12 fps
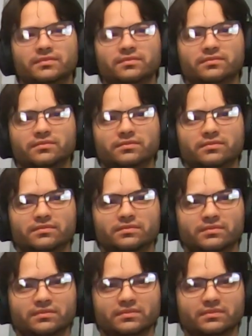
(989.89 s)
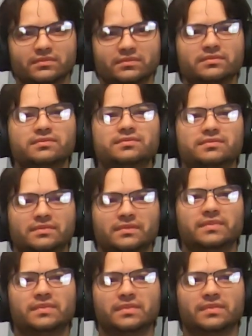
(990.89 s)

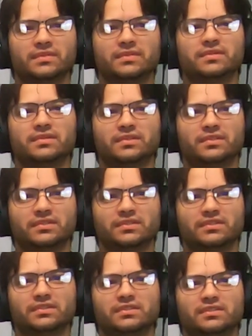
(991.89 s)
No words are spoken by the person on screen.